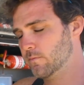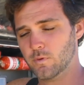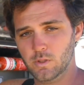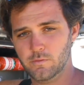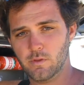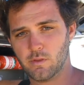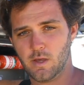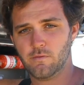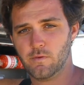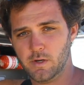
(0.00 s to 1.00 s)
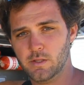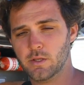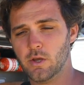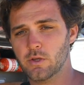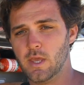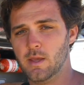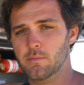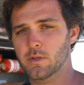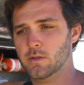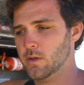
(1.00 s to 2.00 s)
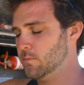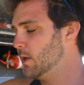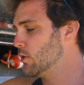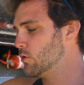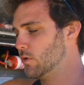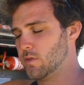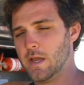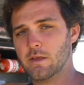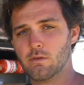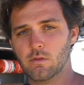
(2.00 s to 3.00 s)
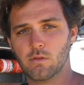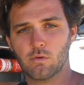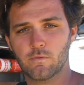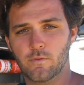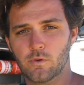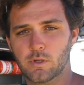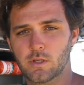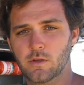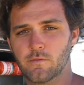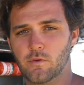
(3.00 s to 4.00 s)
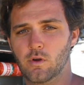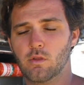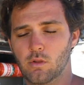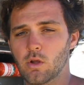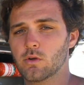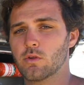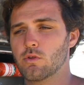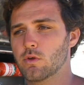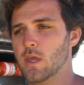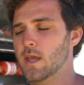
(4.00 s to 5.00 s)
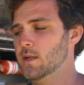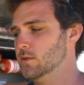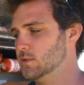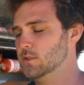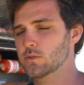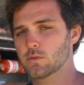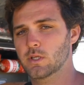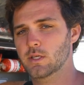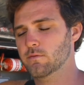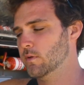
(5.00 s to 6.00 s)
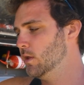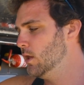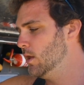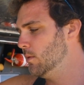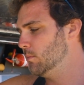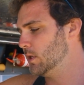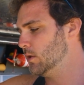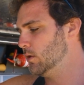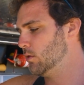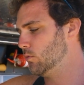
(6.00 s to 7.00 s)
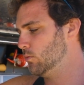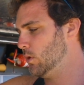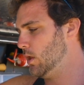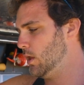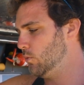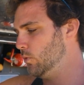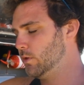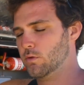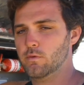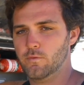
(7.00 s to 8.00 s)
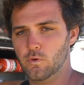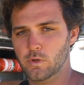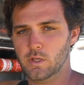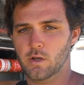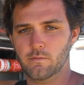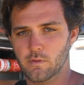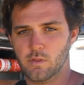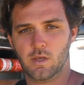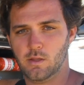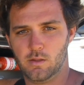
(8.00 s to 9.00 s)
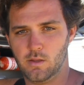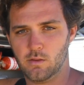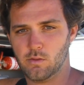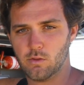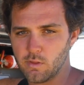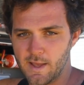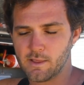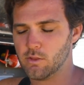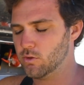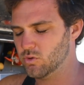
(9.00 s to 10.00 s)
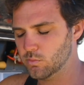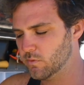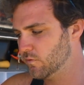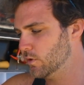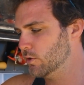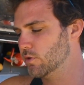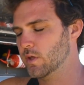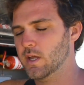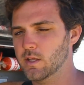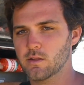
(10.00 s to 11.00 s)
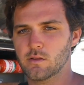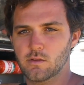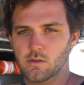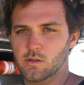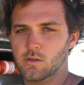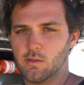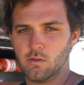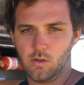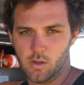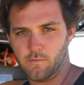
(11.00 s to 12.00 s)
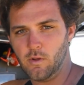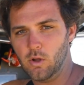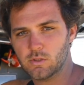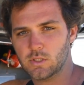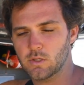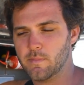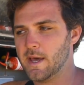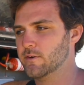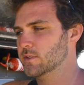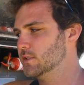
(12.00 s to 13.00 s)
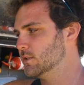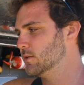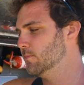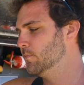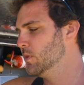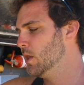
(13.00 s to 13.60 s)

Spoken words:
of your stuff ready to go camping, and make sure it stays on 240 for as long as you can until you leave, because with 240 obviously it just acts as a normal fridge and it doesn't alter your battery system.